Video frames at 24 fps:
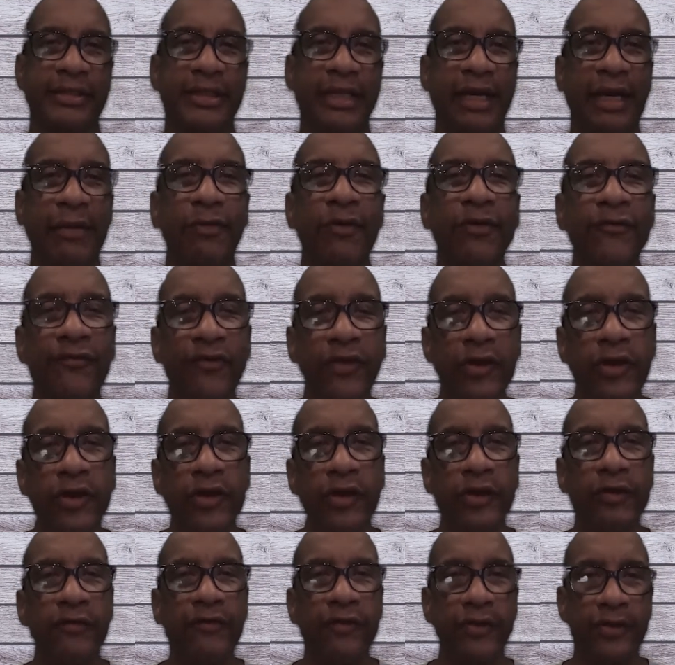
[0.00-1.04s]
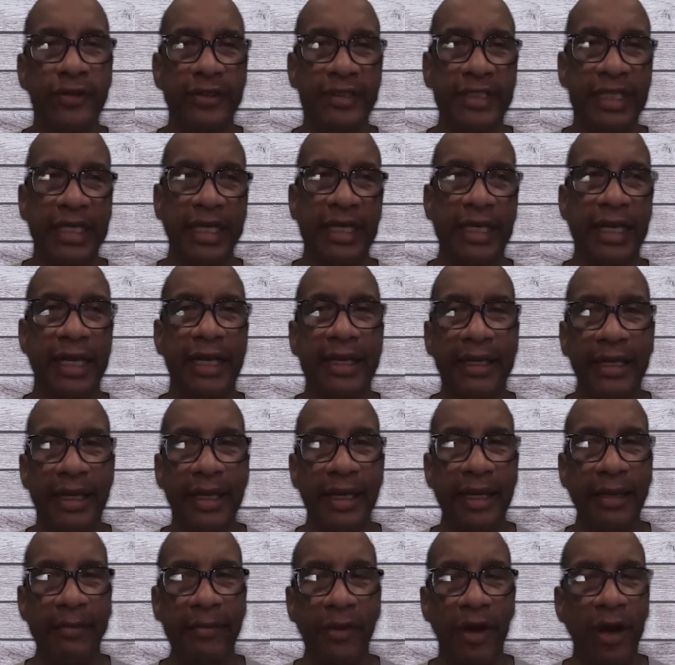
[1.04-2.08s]
I work for a university and
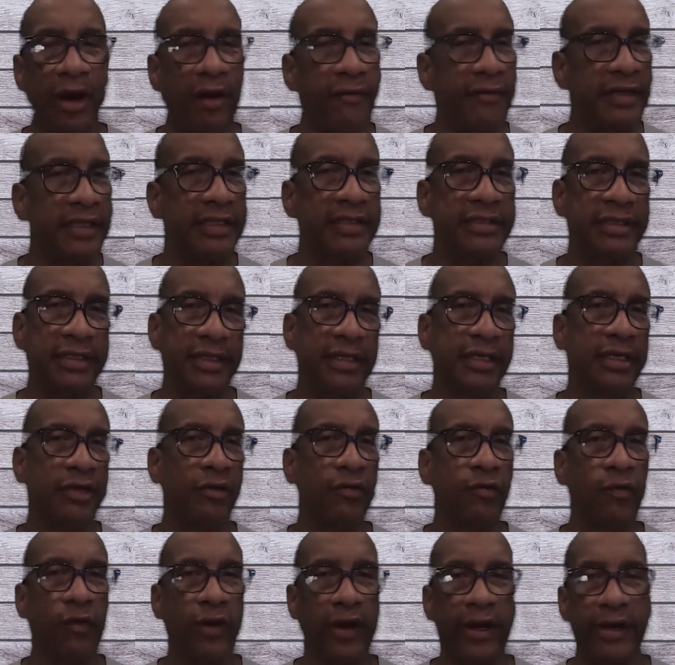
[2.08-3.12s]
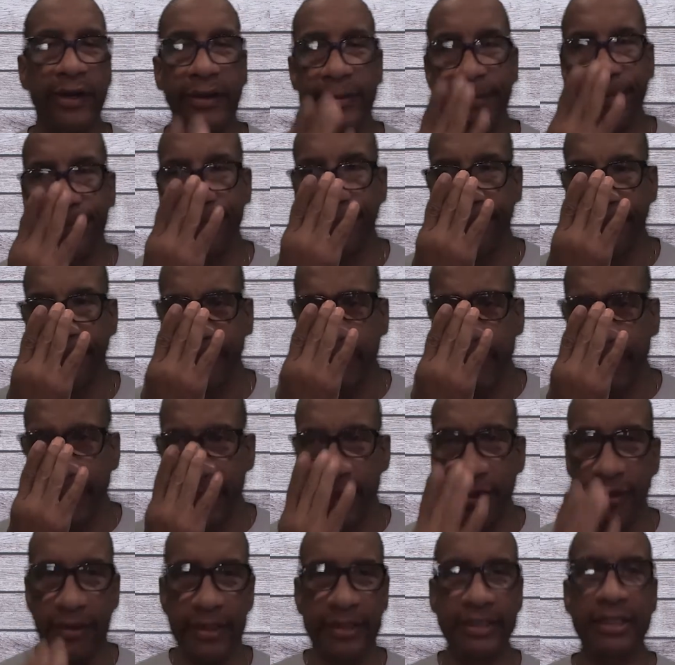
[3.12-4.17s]
I'm always wondering, you
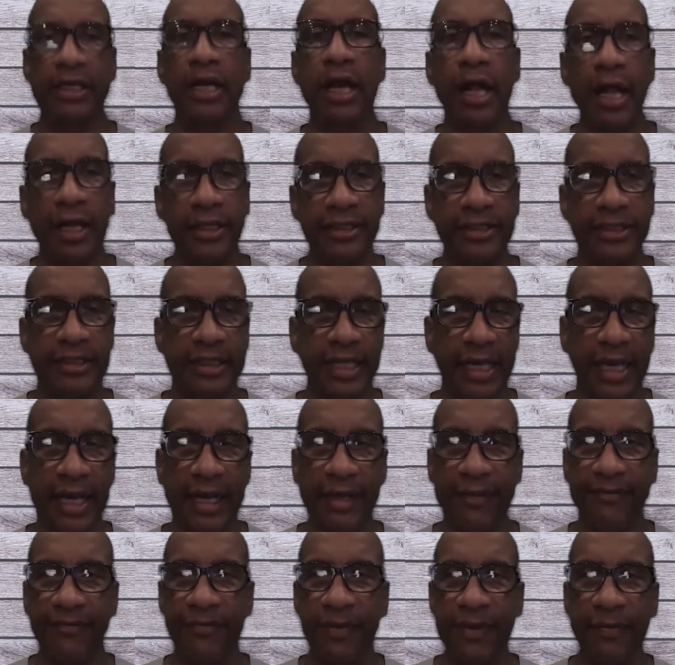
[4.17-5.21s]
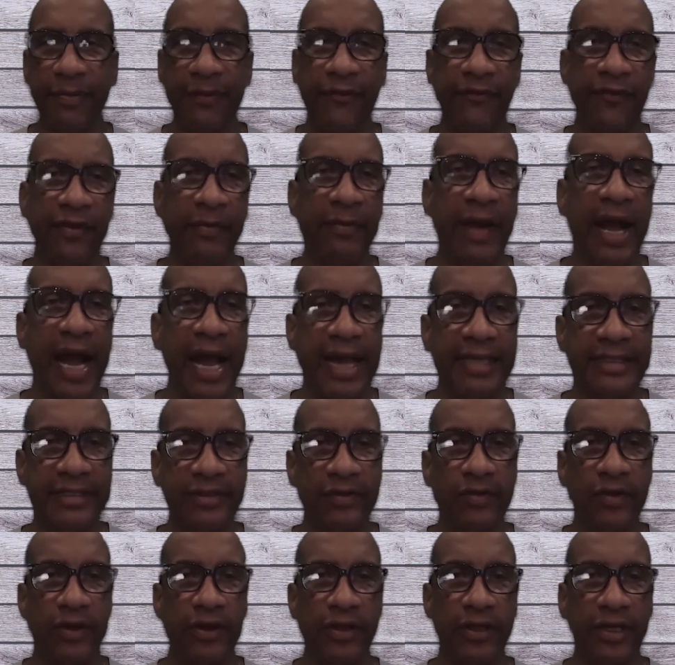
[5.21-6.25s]
know, it's college time, people from high
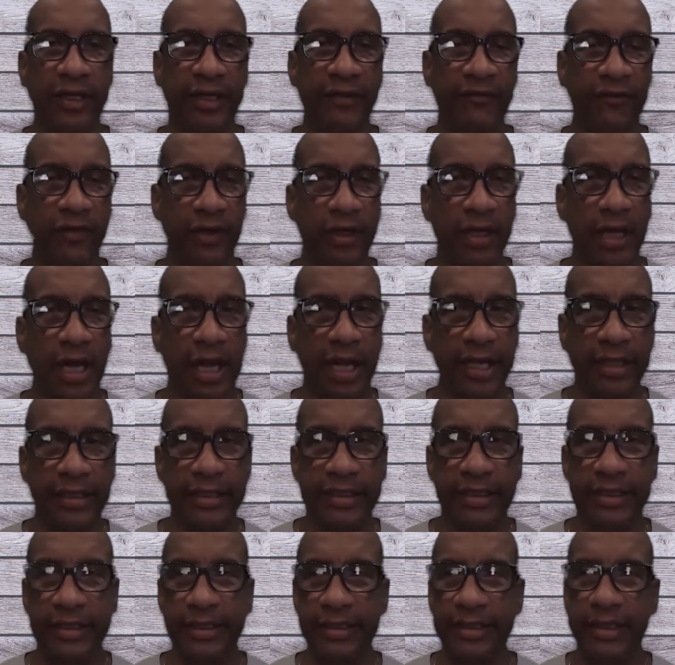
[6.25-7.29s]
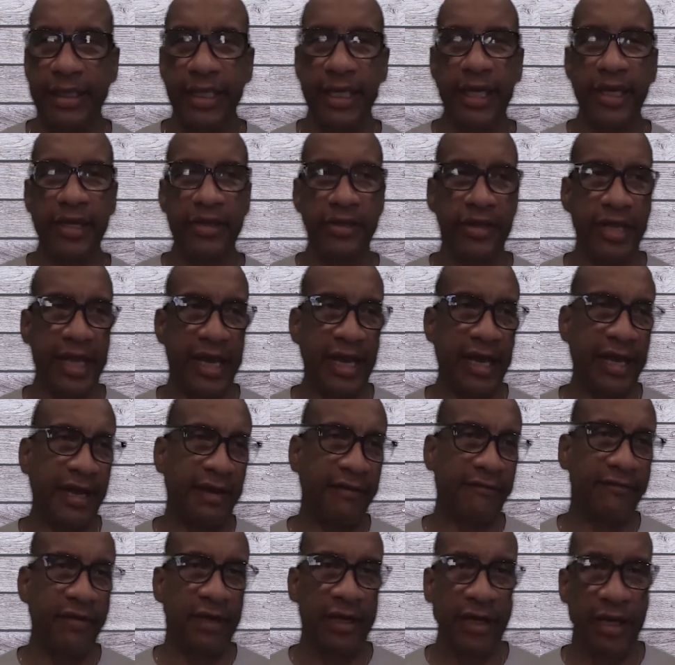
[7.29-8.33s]
school are looking for colleges. You
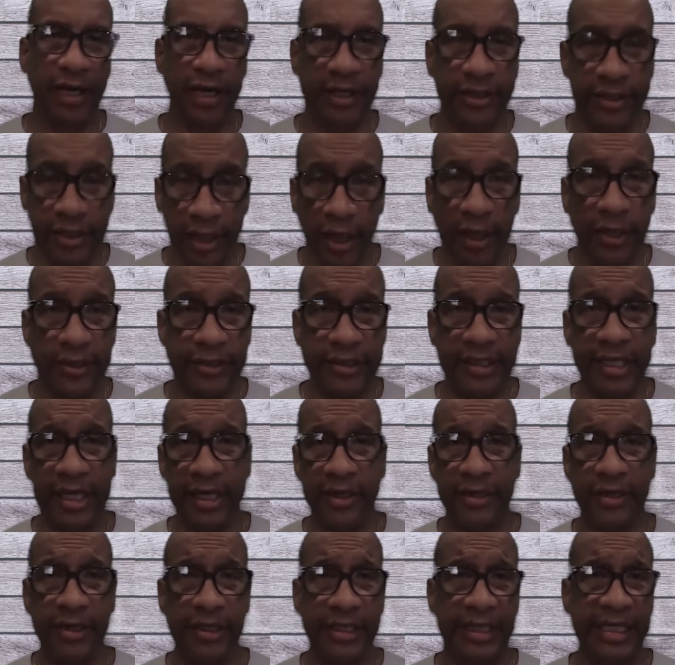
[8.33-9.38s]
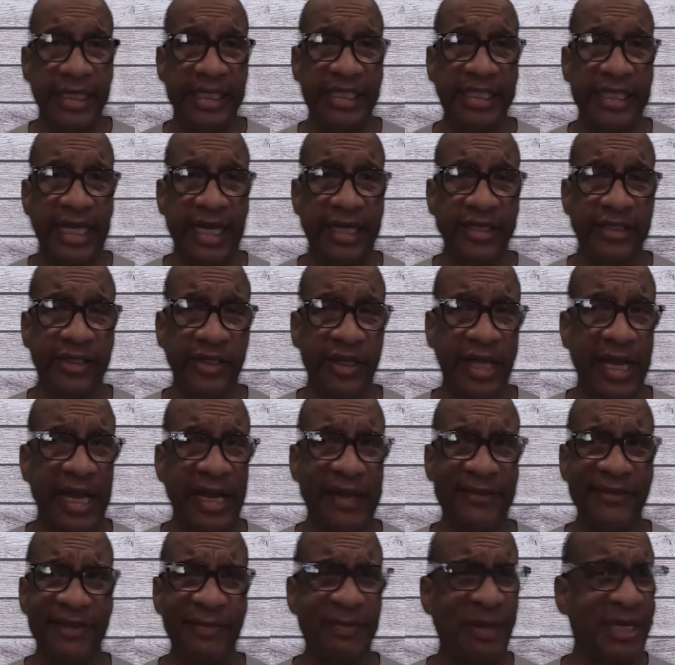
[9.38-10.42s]
have adults that are looking to change their
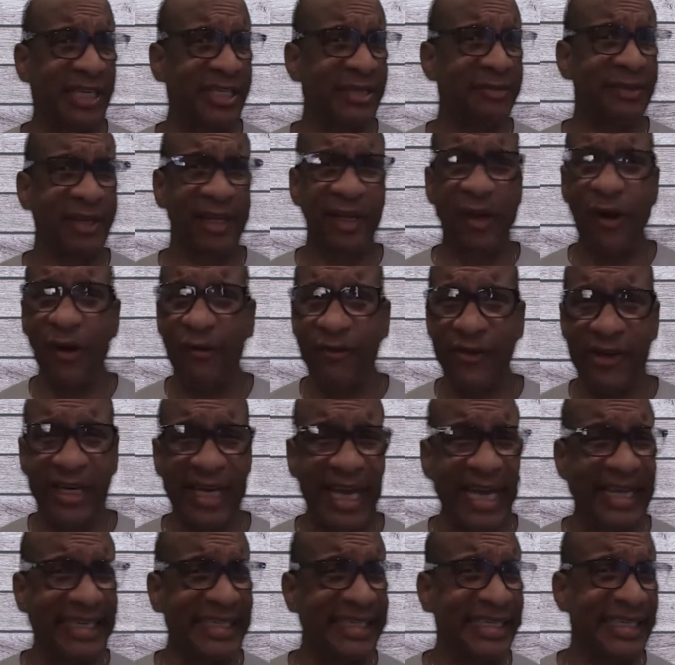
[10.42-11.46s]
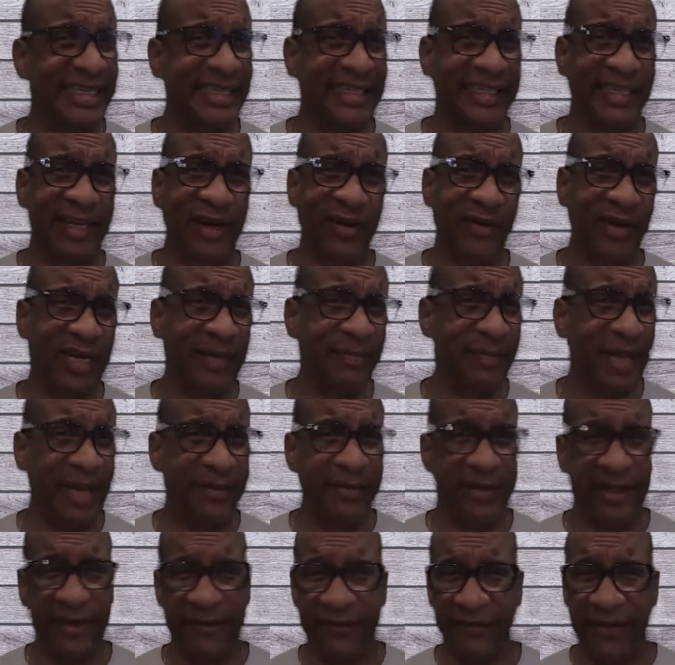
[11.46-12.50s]
lives, especially with COVID-19's going,
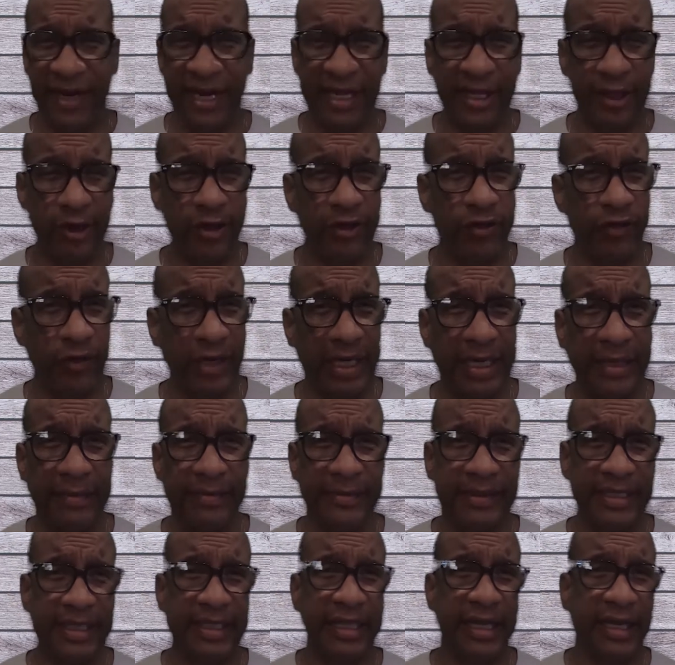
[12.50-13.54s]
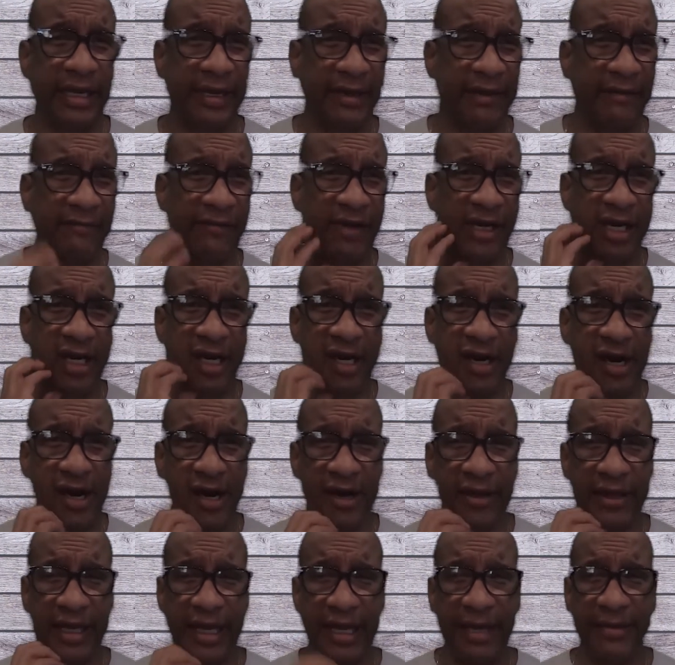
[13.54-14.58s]
maybe they're finding their dreams and love,
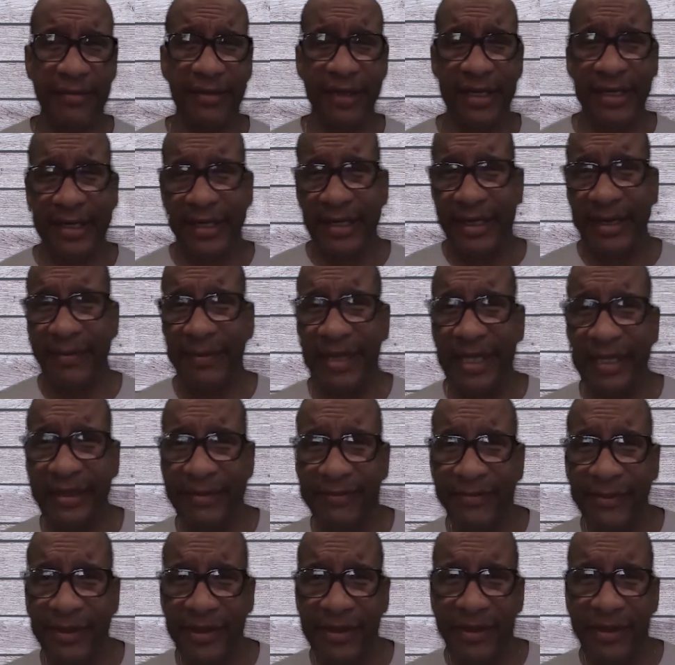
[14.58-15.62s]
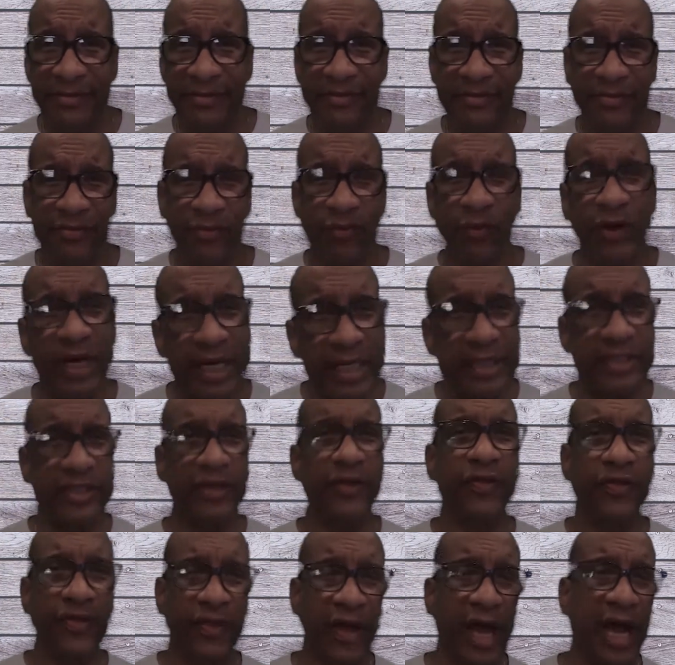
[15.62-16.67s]
all that. I mean, what is
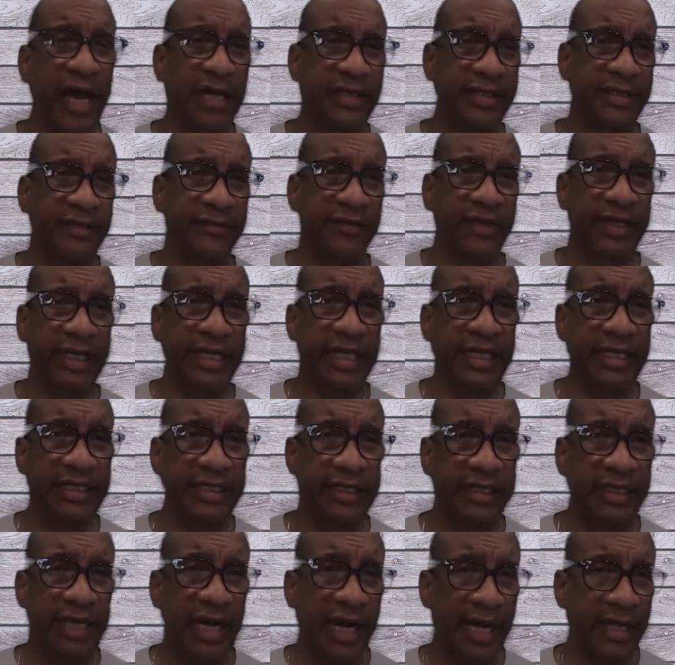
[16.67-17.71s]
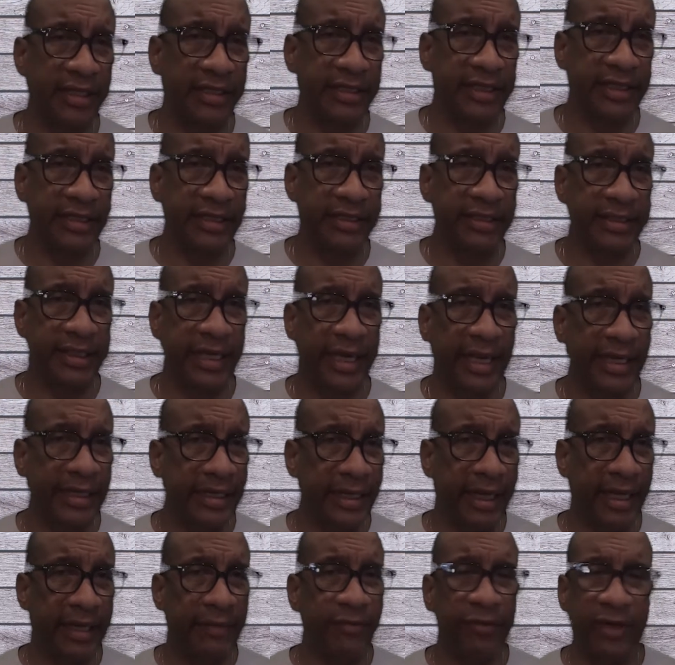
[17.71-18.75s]
your thoughts of looking into colleges?
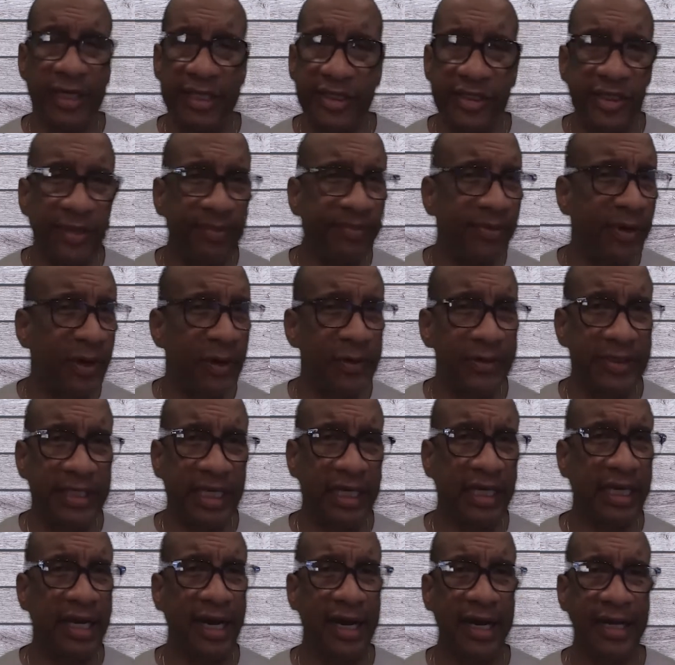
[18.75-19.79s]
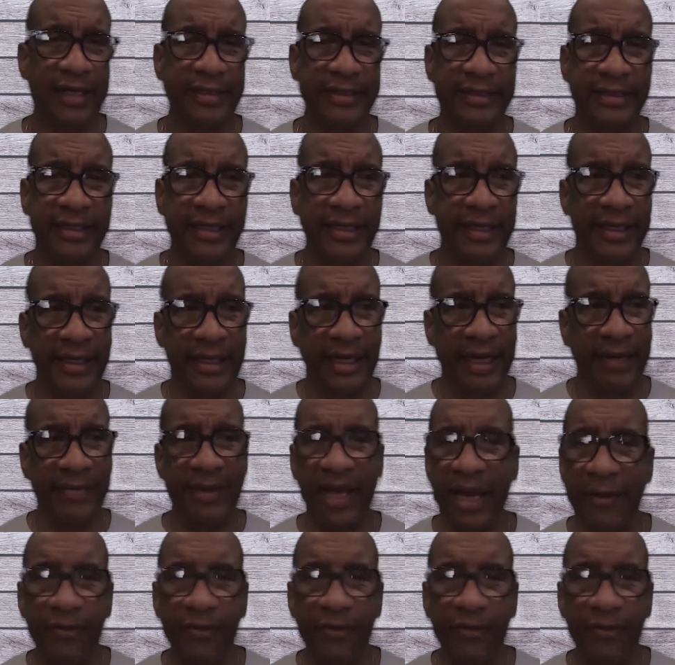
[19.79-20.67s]
What is your pros and cons? I mean, I